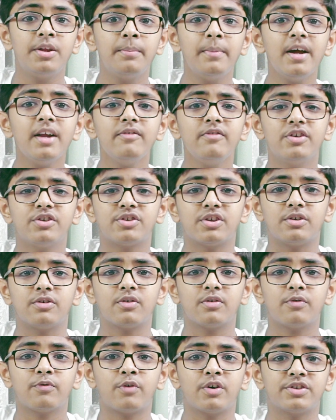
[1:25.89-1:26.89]
The main reason
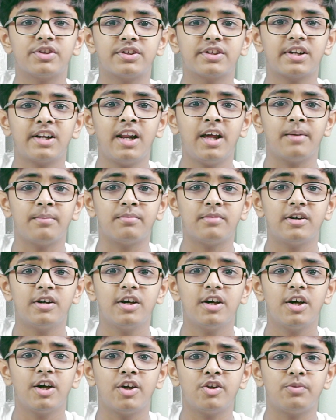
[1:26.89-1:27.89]
for this claim
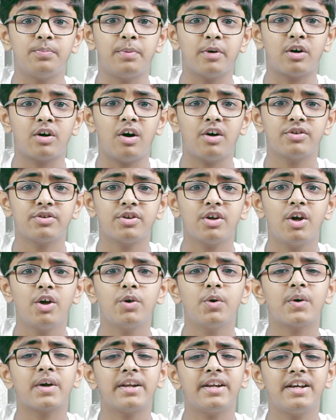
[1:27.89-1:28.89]
is because
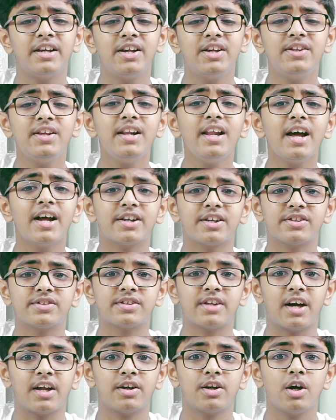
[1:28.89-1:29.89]
you can easily
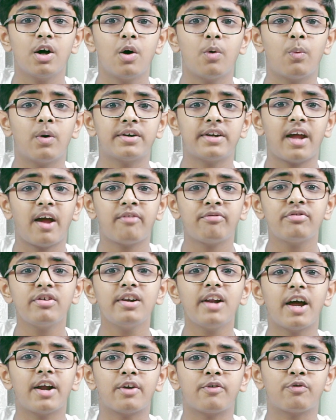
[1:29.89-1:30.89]
understand what
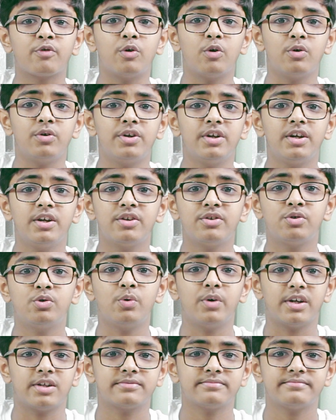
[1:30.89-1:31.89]
every line of code is
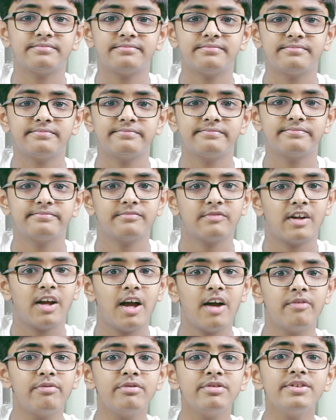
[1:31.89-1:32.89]
doing.
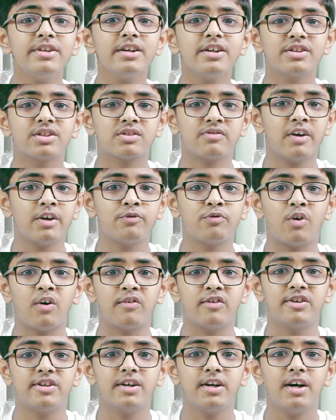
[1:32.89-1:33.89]
Everything is
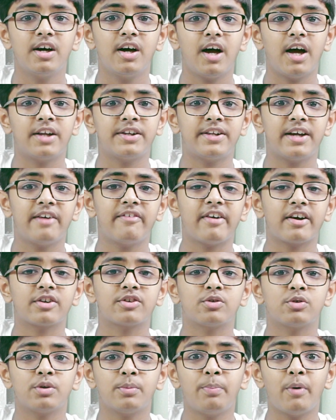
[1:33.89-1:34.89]
straightforward and
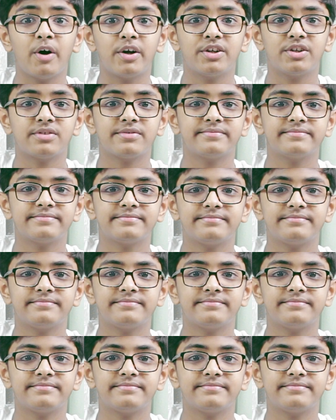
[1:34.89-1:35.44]
direct to the point.